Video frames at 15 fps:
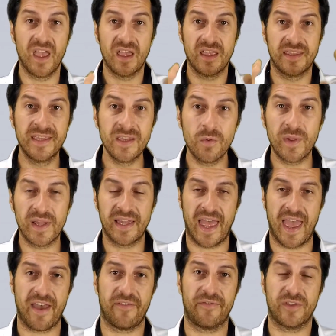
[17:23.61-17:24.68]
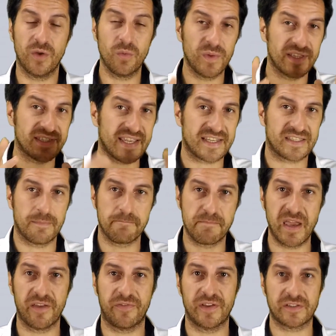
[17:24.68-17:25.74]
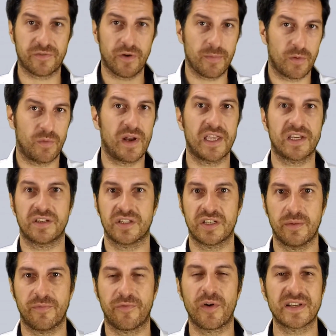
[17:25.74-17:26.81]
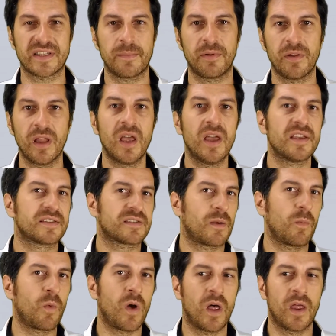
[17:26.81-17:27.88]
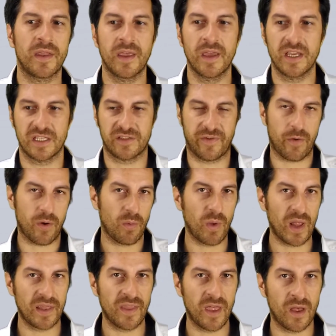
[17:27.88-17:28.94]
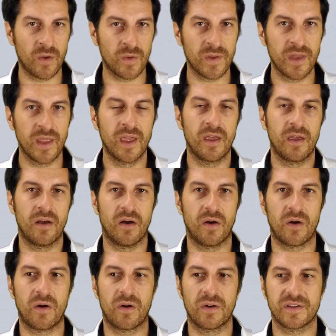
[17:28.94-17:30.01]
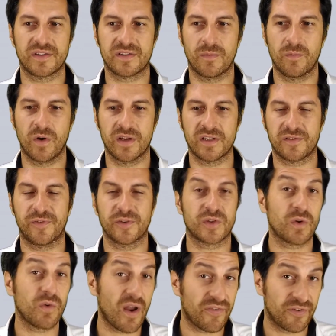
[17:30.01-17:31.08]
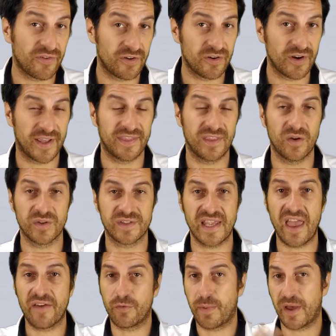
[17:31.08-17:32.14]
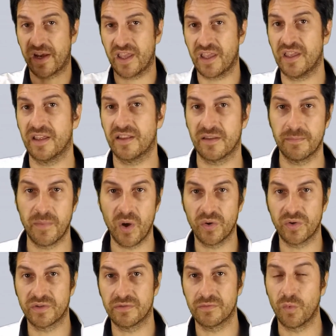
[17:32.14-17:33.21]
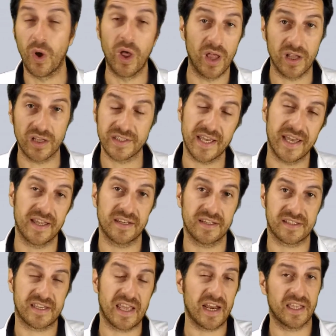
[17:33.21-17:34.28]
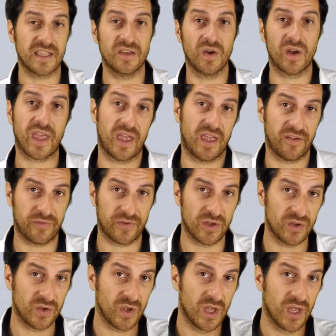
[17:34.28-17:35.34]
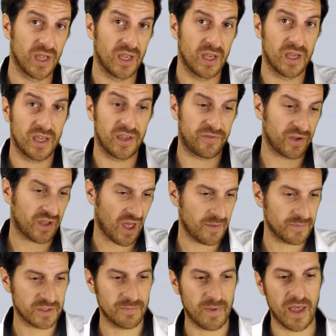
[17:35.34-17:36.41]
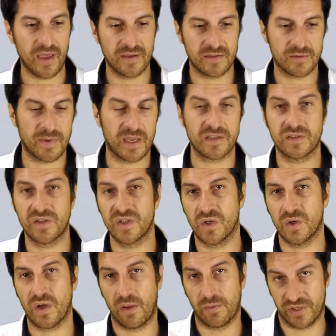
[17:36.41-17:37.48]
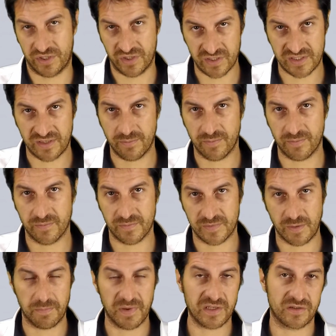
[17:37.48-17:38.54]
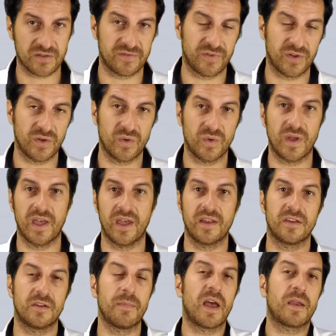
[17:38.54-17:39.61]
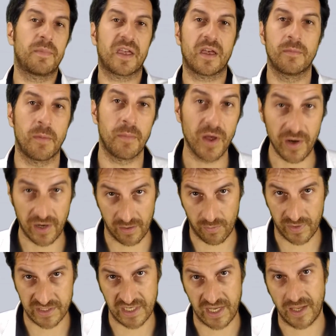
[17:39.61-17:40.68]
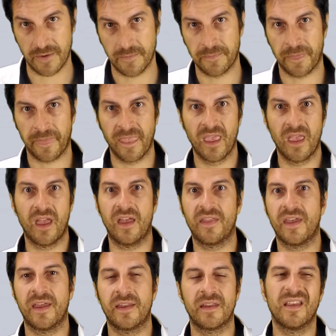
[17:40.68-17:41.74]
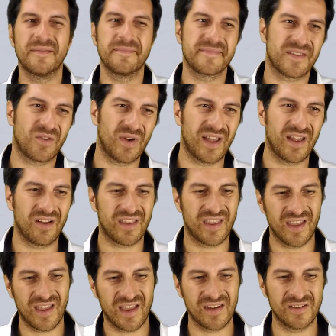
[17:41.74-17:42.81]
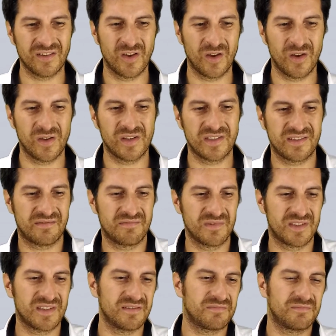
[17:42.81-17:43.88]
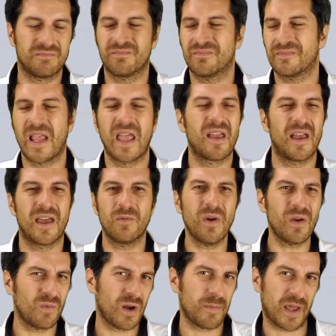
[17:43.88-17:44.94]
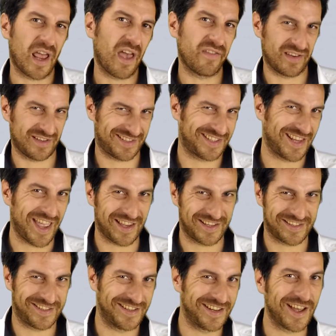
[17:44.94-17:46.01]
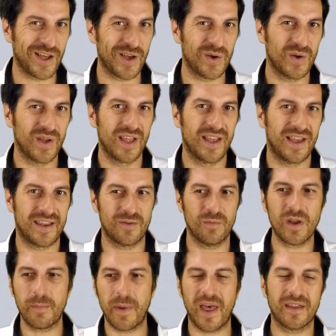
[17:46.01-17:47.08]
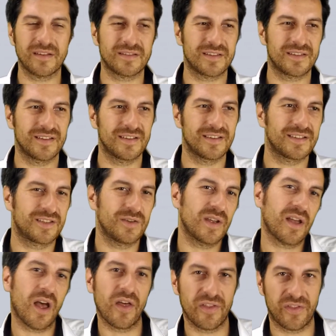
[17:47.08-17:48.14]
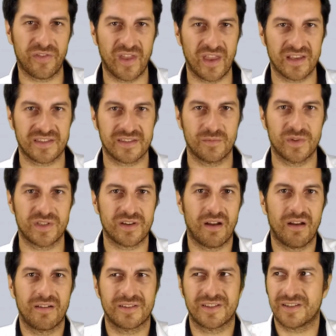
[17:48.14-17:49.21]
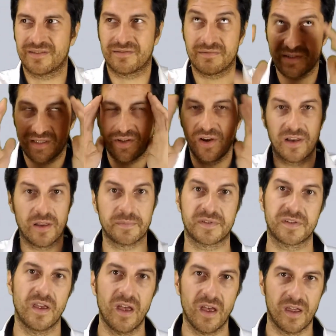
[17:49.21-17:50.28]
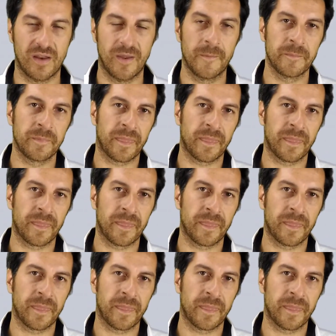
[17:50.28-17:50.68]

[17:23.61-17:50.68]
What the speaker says: You will take some benefits from the relationship. For example, someone is very well known, or someone is a photographer and knows everybody in the mode world and is telling you, okay, if you come to my studio, I will shoot some pictures of you and you might become a model one day. And then, well, okay, I don't know, and what about having sex, you know? And what about doing other things which are just totally absurd?